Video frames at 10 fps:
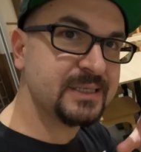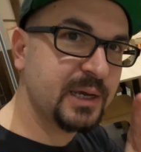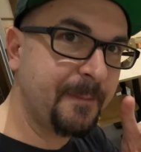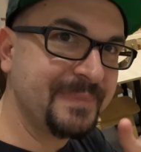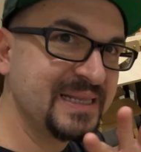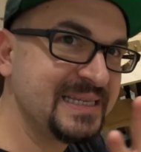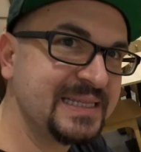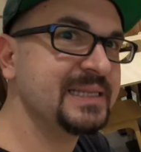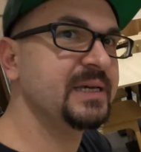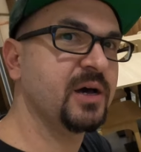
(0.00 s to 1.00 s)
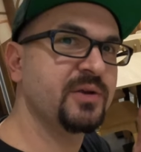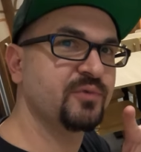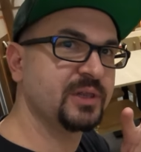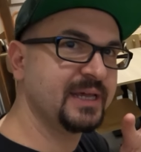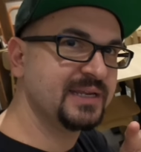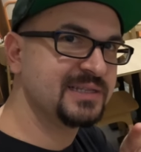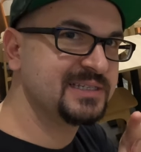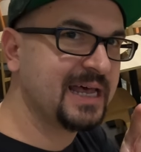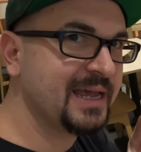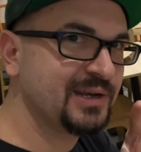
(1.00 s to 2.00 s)
a completely unrelated
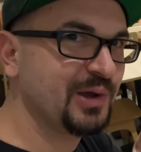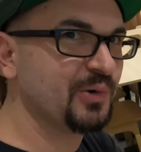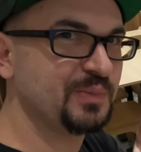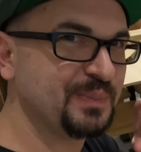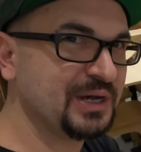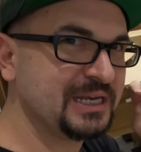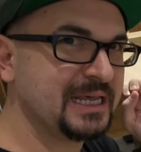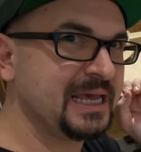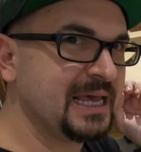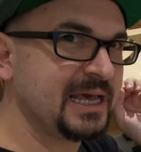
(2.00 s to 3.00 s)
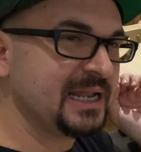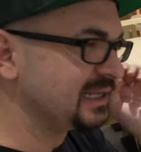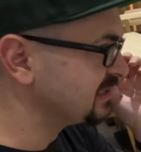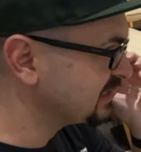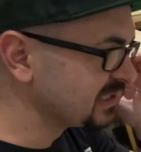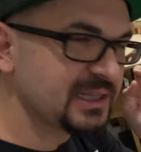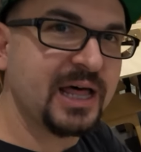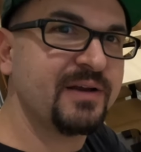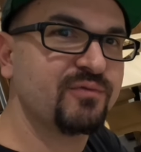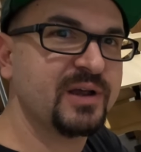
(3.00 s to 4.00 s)
side note, but a
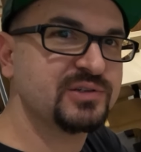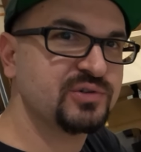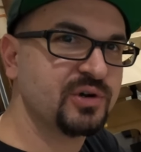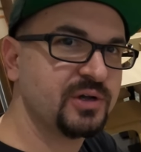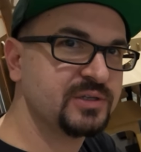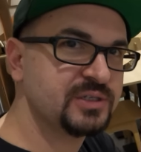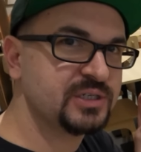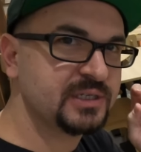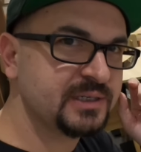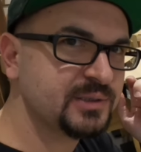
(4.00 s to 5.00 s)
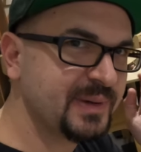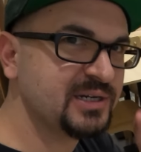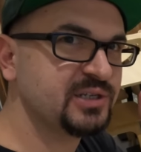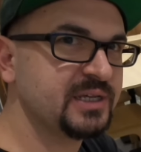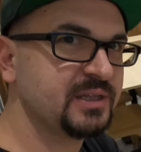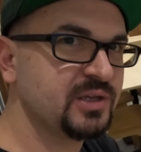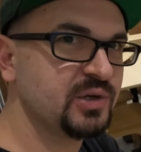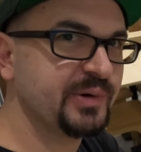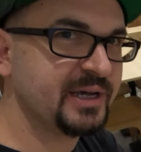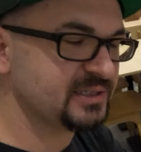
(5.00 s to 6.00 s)
lot of restaurants, especially in the
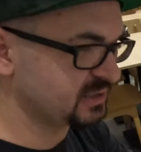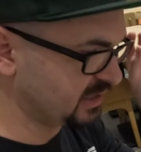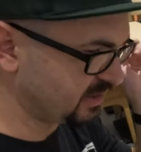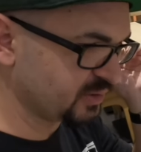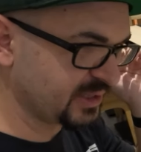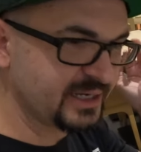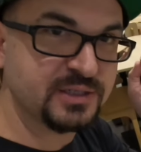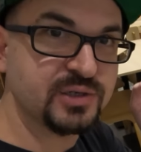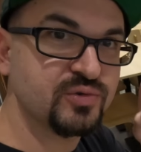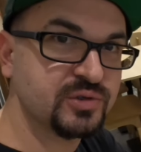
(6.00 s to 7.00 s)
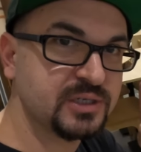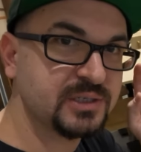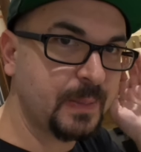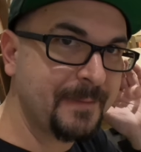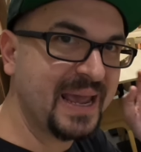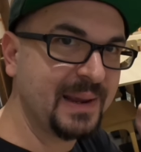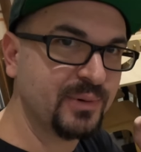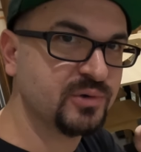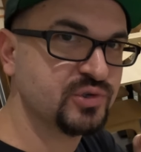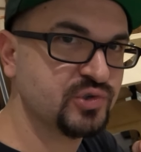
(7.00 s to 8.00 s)
U S now, like to use these
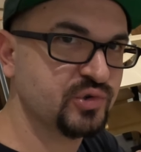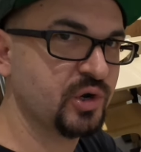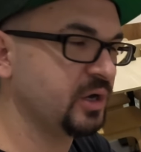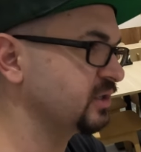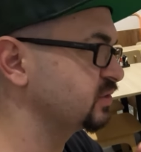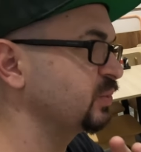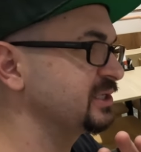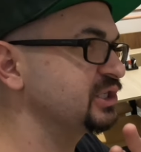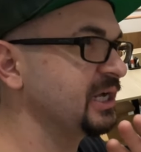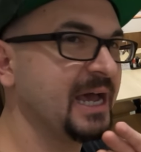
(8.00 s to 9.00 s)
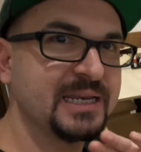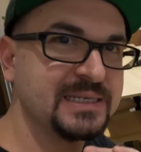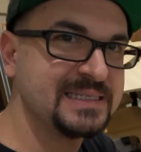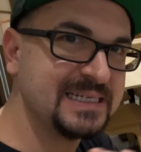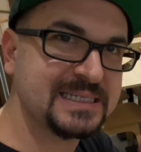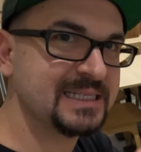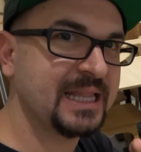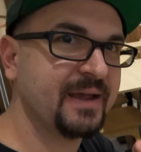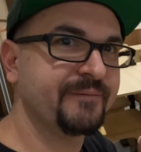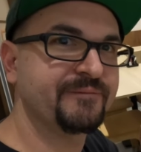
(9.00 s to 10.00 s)
paper straws, which I
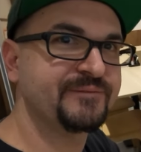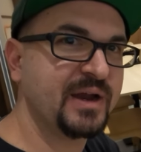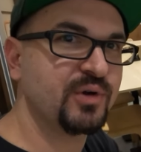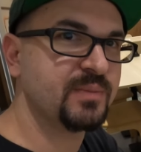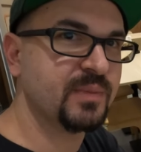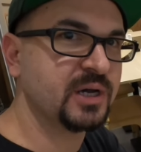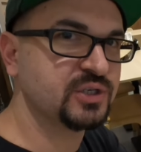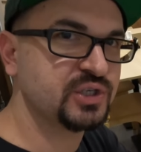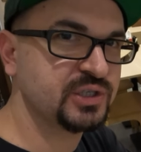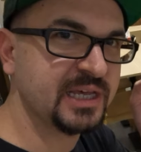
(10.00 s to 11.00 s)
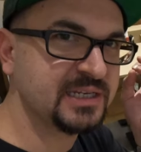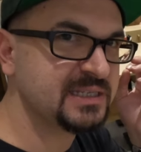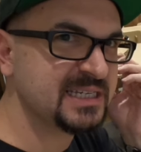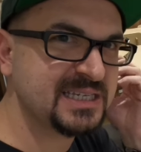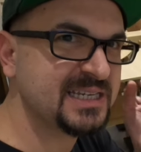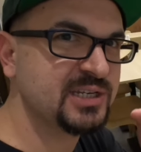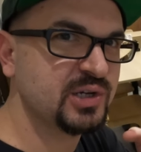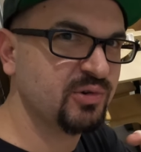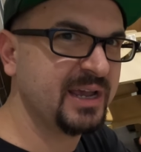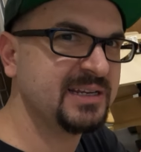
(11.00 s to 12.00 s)
dislike very much. They
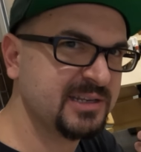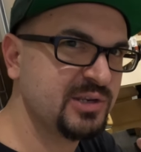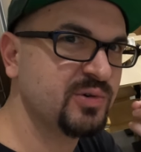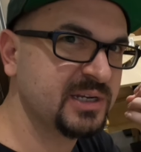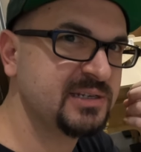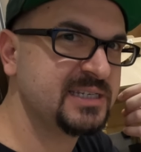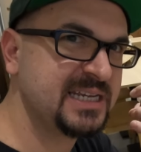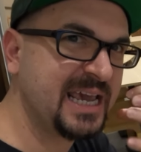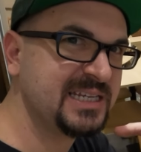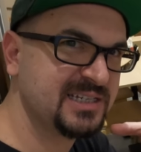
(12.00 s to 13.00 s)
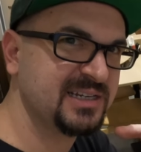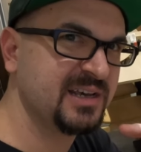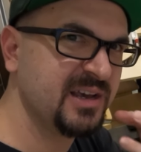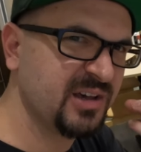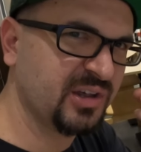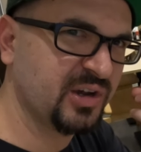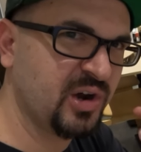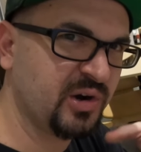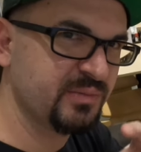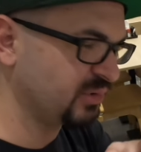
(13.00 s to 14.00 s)
disintegrate and you can taste the
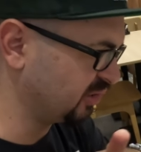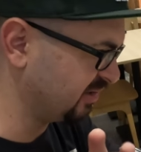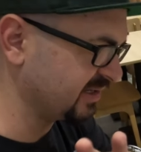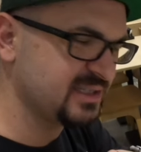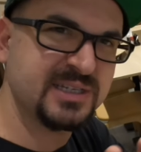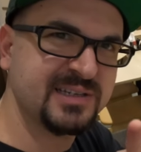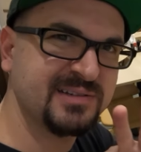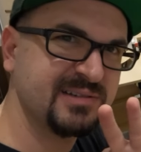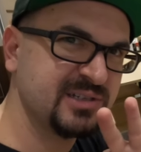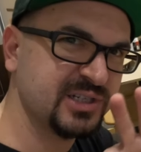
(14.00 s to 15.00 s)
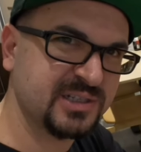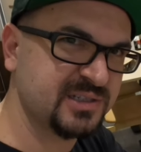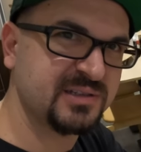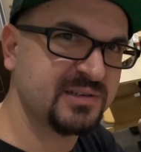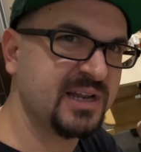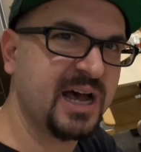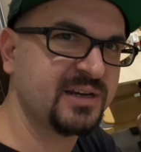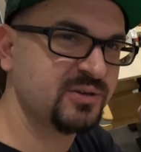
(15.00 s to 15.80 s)
cardboard. It's just not